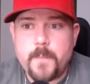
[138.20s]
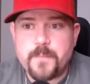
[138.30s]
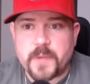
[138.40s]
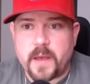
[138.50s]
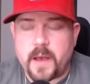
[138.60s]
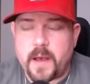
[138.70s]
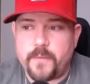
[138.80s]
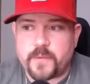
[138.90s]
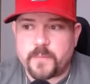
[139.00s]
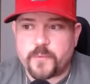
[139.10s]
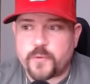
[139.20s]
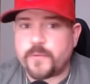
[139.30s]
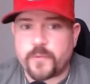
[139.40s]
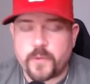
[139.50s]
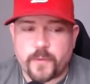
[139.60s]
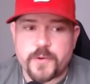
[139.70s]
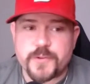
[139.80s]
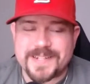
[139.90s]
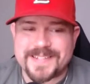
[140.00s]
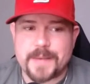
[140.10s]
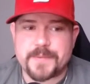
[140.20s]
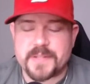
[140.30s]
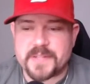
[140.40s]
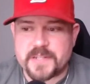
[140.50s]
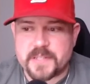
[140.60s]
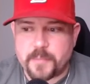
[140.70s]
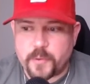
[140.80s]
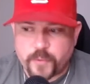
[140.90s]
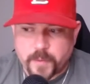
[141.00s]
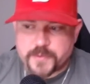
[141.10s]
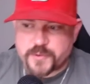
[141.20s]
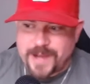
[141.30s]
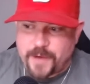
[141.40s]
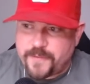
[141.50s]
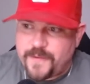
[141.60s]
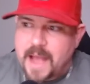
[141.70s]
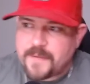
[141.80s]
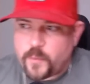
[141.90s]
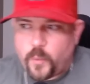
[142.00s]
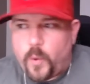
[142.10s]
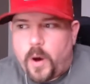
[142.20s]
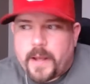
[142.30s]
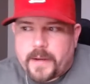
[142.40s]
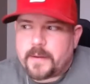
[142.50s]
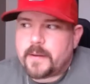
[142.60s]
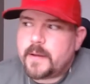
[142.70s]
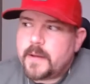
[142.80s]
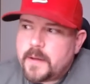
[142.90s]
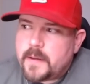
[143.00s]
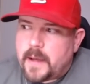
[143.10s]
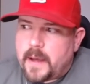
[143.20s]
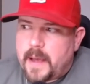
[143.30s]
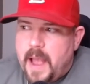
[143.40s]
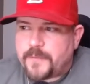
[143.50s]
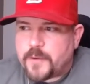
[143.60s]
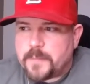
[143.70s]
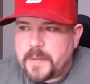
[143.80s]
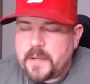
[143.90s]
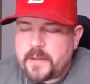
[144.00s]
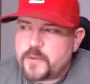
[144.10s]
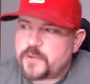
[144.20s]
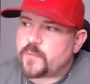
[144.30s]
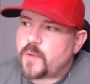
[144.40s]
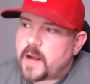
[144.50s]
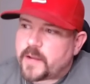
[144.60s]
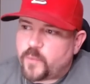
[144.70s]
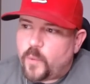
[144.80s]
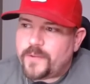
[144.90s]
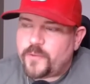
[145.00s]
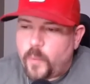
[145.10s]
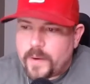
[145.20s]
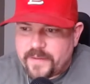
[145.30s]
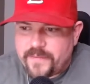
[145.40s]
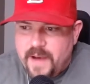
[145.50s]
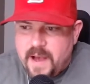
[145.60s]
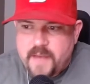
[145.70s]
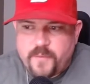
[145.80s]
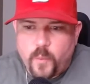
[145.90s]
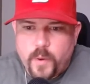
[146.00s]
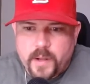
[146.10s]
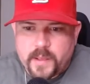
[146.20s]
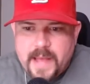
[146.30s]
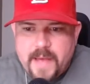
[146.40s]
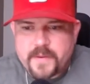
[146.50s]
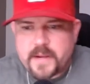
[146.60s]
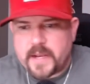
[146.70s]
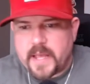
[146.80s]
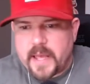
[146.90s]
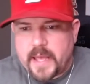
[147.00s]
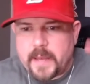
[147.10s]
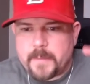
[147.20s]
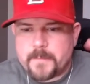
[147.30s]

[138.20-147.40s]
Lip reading: some trends to the first 6 games of the season. The Portland Trail Blazers are now 5-1 after beating the Houston Rockets 125-111 in the